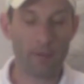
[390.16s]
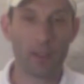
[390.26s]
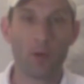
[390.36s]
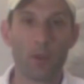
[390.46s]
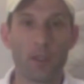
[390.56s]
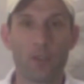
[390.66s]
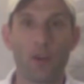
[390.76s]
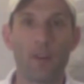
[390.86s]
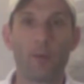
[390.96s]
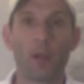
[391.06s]
and go into the
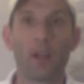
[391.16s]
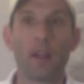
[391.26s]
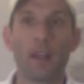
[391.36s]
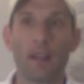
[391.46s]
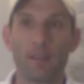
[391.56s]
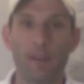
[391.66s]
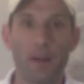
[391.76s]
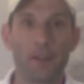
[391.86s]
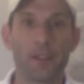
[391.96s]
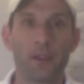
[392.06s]
software and
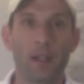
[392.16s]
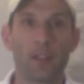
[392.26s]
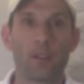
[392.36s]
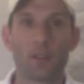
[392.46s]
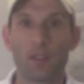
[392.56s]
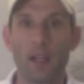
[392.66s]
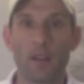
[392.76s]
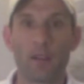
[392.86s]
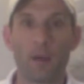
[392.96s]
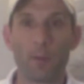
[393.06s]
follow the directions
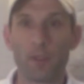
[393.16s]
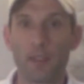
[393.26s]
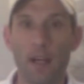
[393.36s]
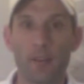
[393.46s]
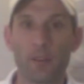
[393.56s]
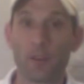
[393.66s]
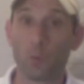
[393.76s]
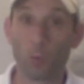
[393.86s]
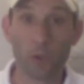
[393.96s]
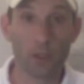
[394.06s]
that come with the Naza. It's
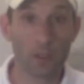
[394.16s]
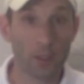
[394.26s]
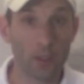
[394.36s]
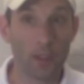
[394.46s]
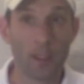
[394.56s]
really good.